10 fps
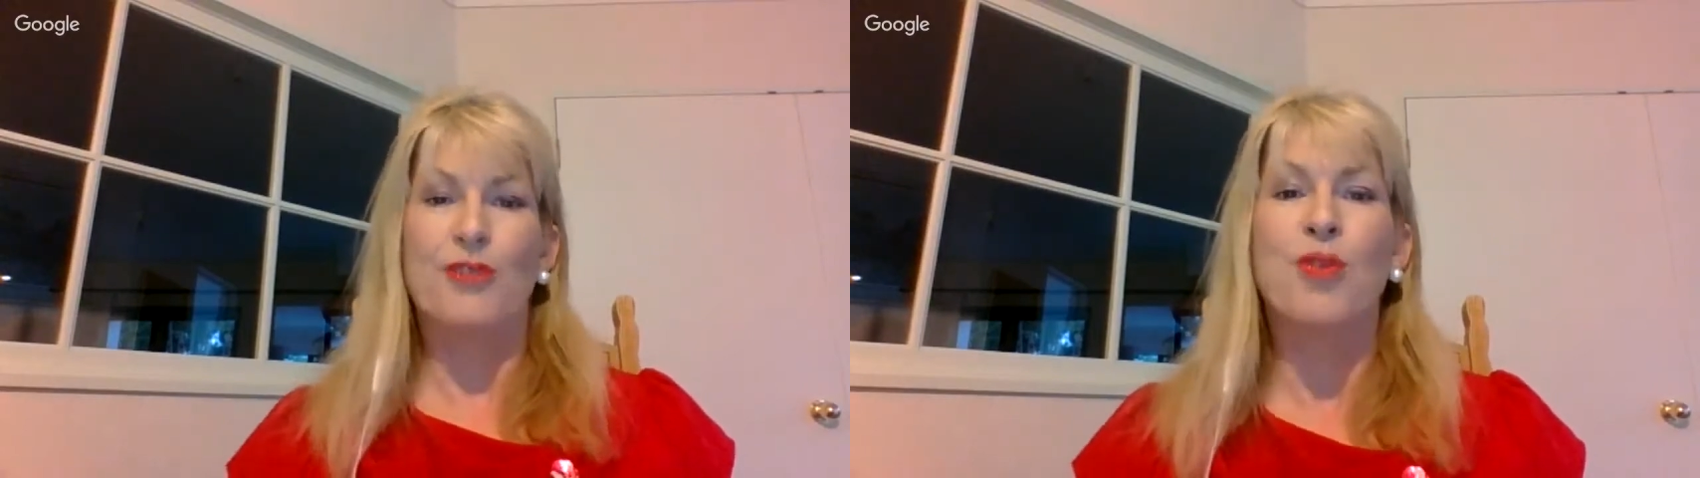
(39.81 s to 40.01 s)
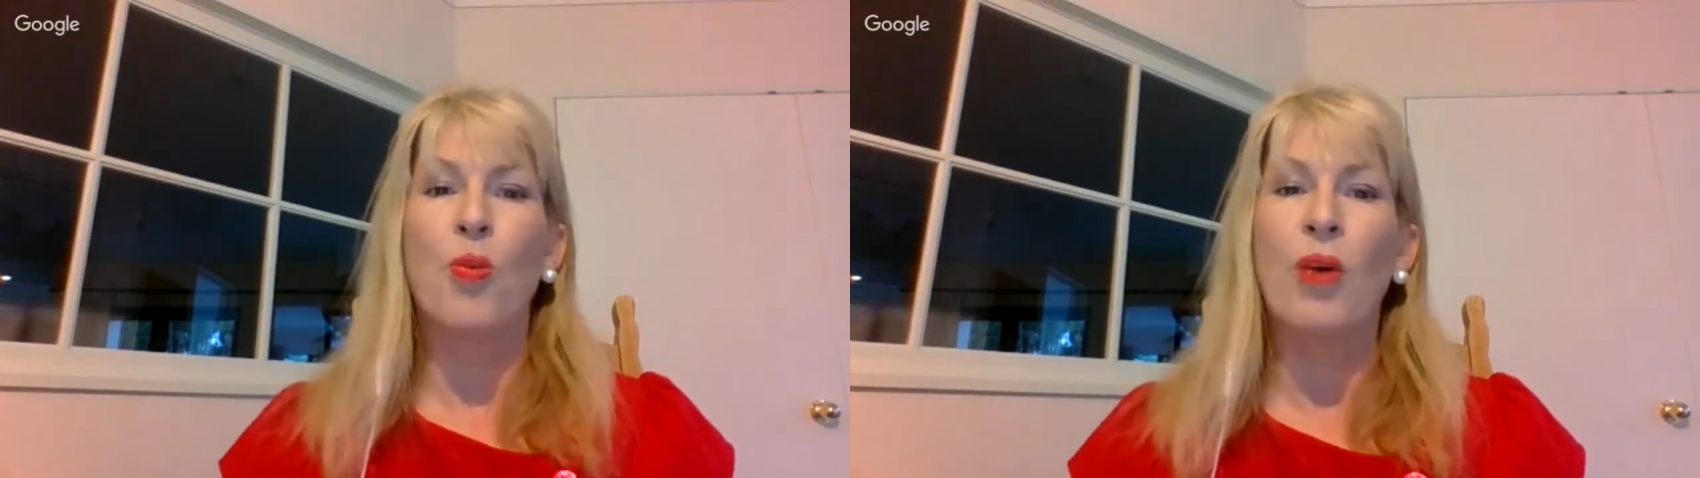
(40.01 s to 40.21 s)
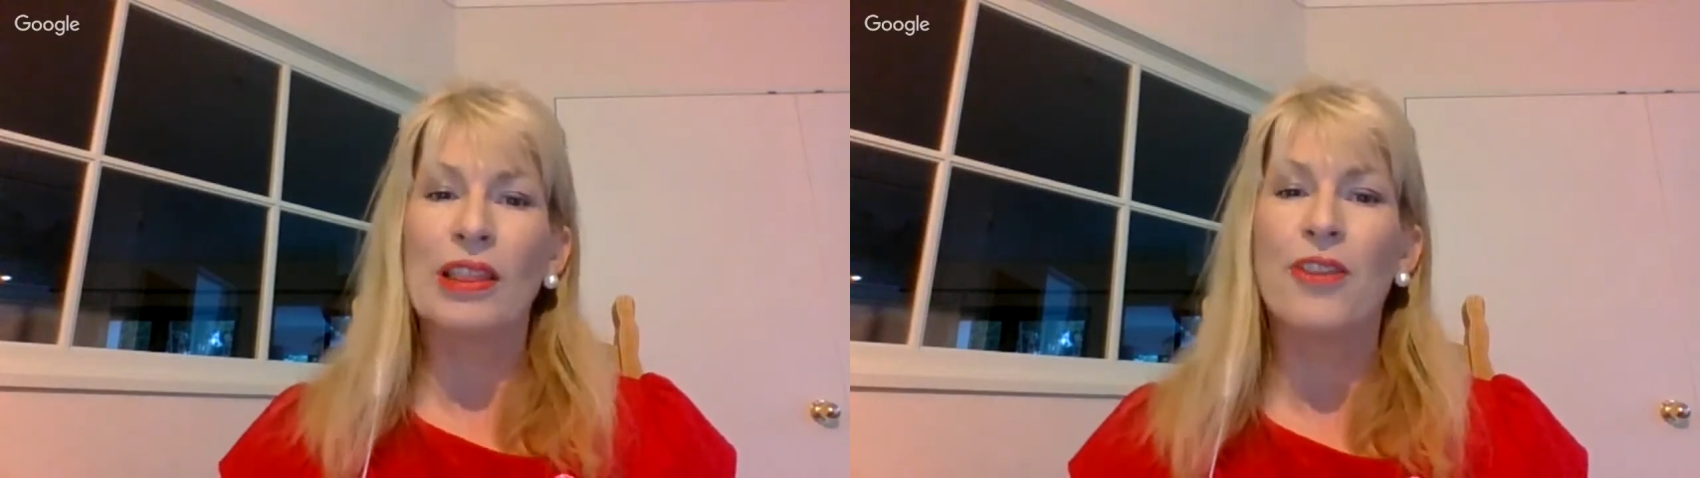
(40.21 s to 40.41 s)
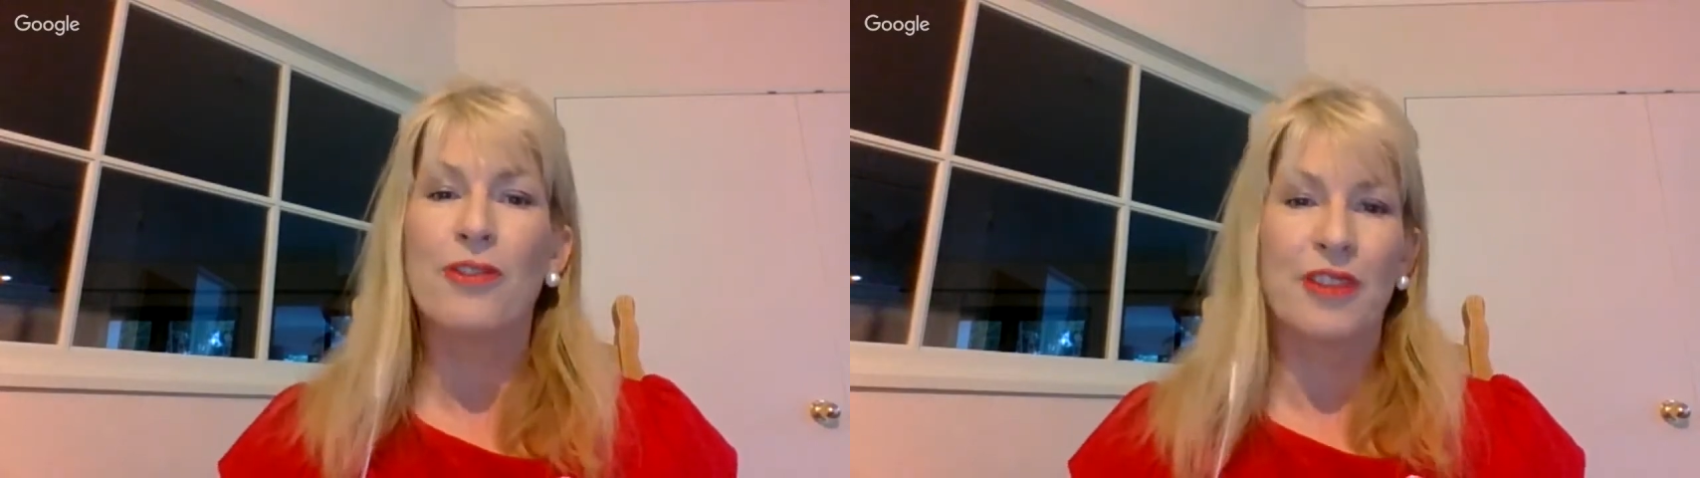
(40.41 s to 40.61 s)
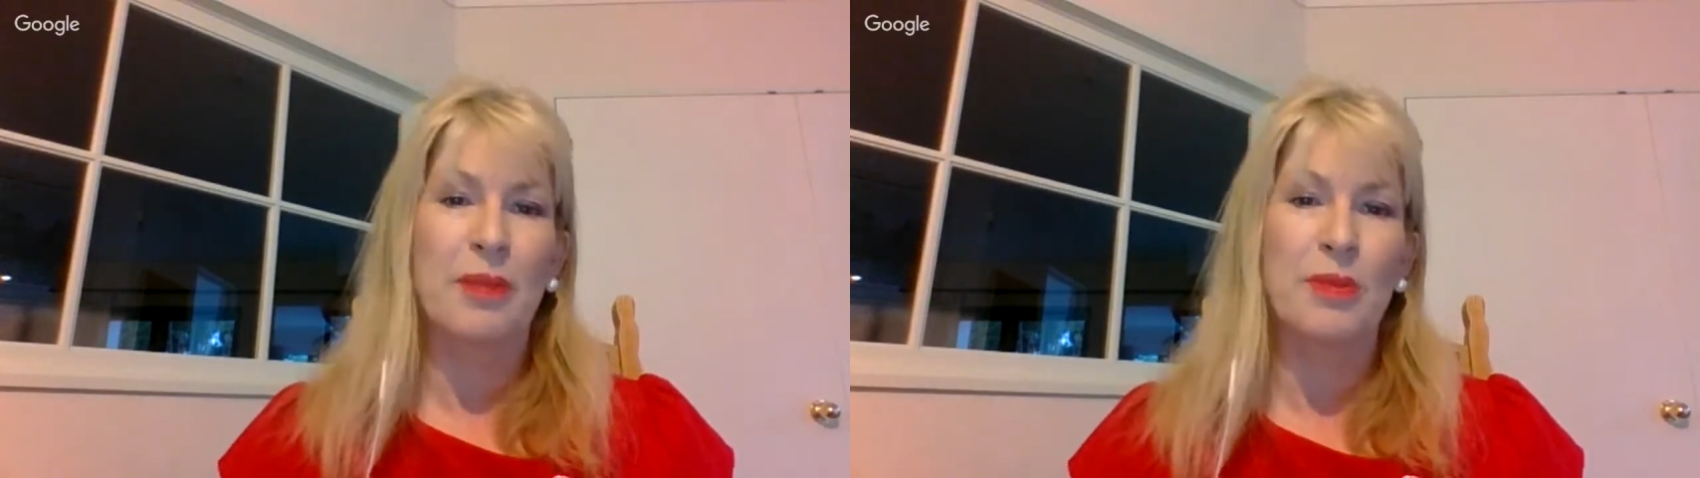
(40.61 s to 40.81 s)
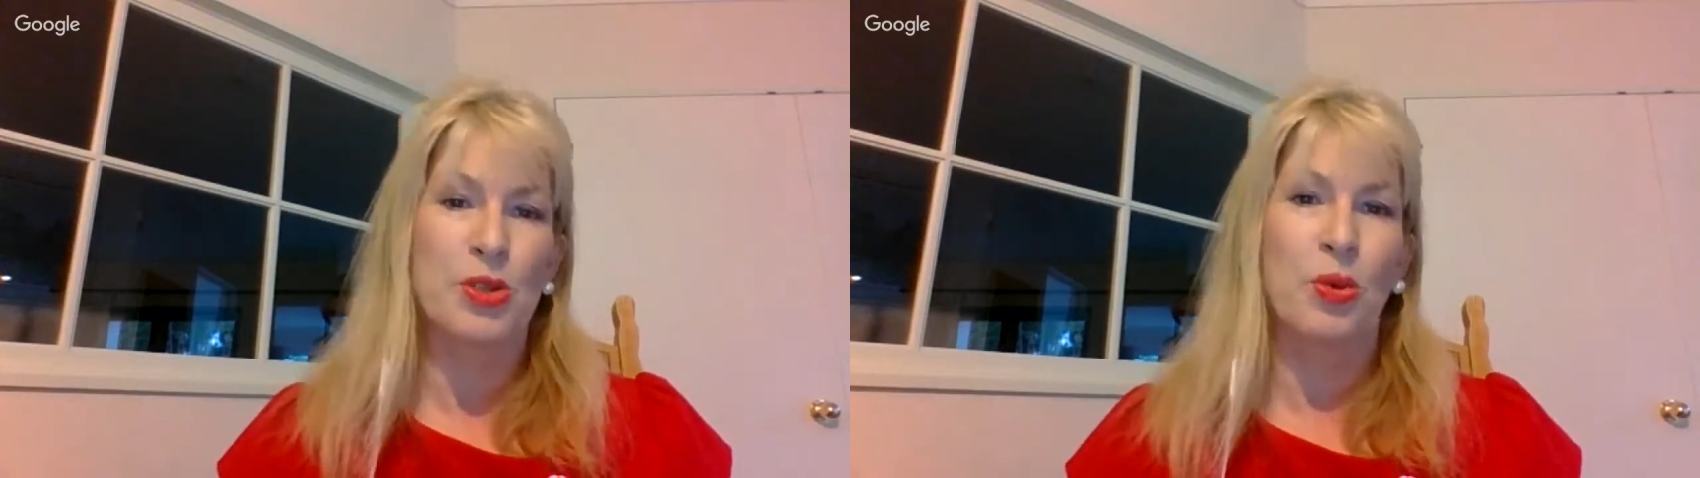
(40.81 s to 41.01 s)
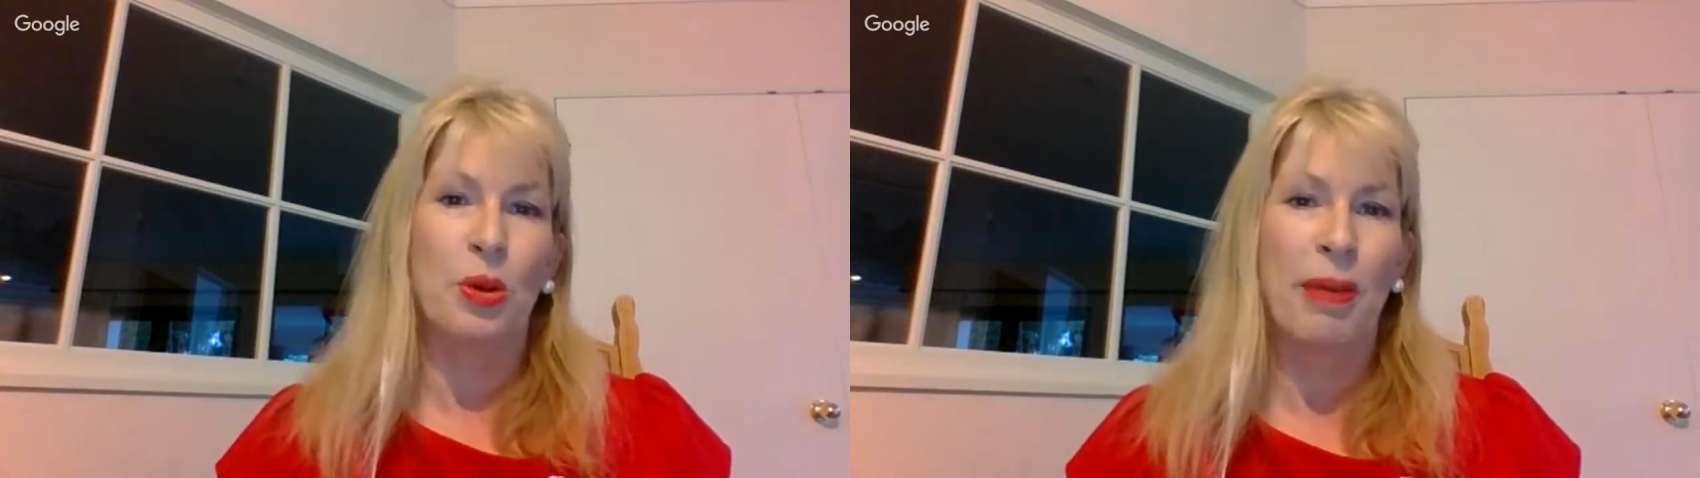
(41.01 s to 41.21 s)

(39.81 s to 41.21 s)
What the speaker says: for what the film is all